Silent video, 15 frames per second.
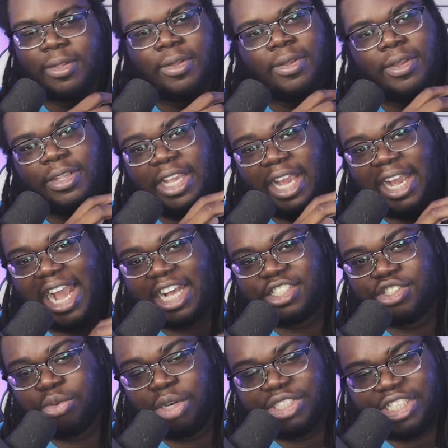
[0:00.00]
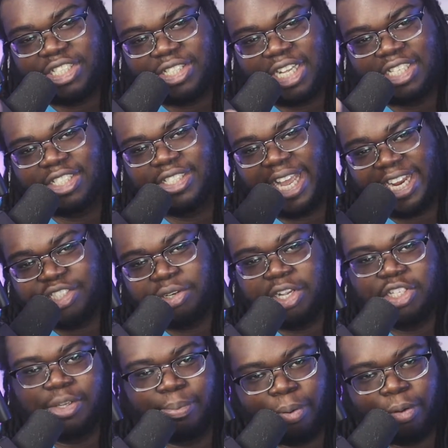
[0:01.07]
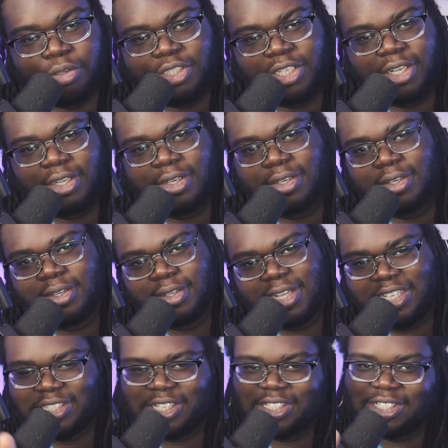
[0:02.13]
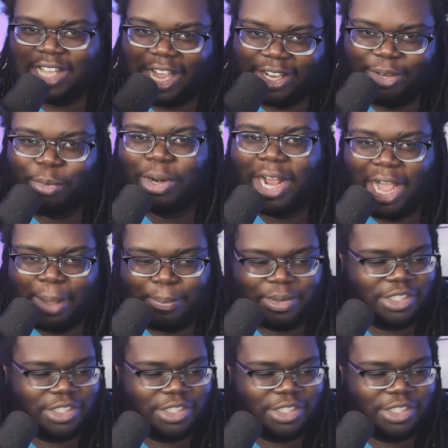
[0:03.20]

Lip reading: yeah, as soon as she says danger is approaching, that's exactly what happens.